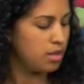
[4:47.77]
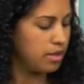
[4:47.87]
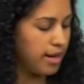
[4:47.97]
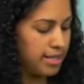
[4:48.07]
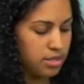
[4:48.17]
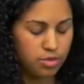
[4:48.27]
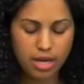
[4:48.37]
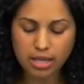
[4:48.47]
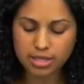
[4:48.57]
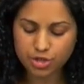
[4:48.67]
Alright, so
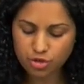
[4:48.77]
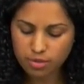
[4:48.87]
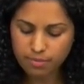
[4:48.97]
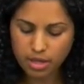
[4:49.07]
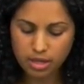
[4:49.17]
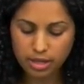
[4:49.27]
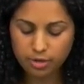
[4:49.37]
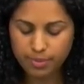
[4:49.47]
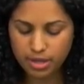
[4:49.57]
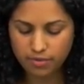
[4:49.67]
now let's trim a little
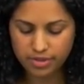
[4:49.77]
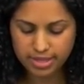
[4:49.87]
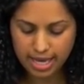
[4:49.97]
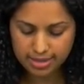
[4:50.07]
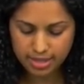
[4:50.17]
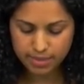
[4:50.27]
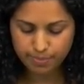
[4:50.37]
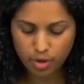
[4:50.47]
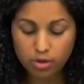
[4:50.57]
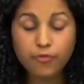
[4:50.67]
bit of this excess
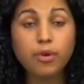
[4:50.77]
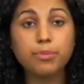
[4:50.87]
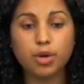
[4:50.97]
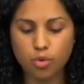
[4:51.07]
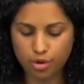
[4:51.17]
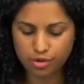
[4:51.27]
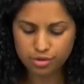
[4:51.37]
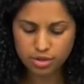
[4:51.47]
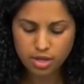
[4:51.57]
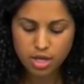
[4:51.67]
bulk from the
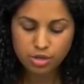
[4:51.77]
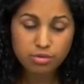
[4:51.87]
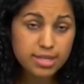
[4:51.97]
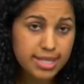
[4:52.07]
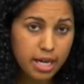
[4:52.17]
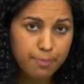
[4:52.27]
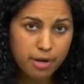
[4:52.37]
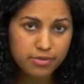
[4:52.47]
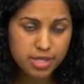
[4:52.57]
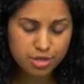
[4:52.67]
corners. You can take a pair
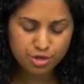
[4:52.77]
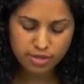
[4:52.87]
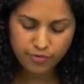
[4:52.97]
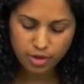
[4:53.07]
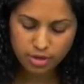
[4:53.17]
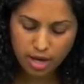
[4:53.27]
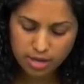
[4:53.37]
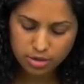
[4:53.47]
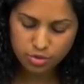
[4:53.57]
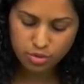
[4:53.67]
of scissors if you're
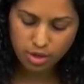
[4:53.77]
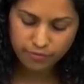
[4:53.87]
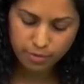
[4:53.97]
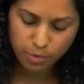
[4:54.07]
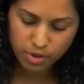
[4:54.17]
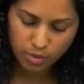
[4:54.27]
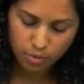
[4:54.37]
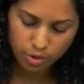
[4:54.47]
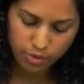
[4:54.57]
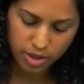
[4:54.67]
not too comfortable with the
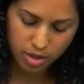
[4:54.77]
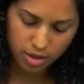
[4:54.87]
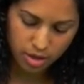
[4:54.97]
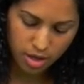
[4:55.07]
rotary cutter,